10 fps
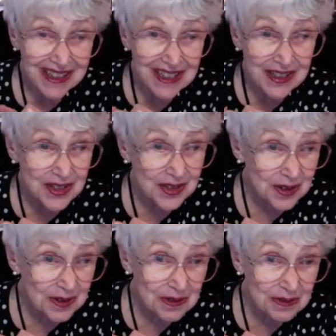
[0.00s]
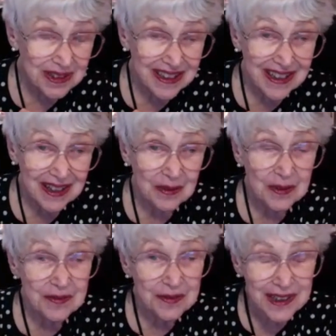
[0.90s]
So
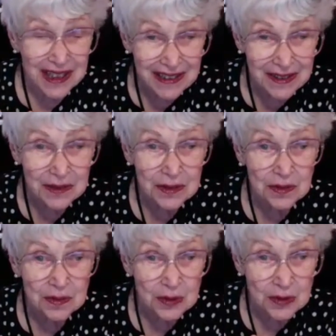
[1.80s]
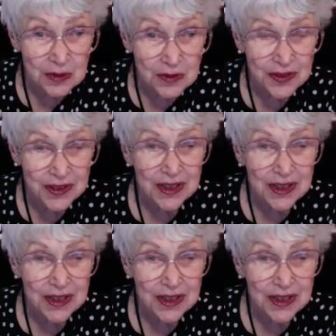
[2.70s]
we've got to move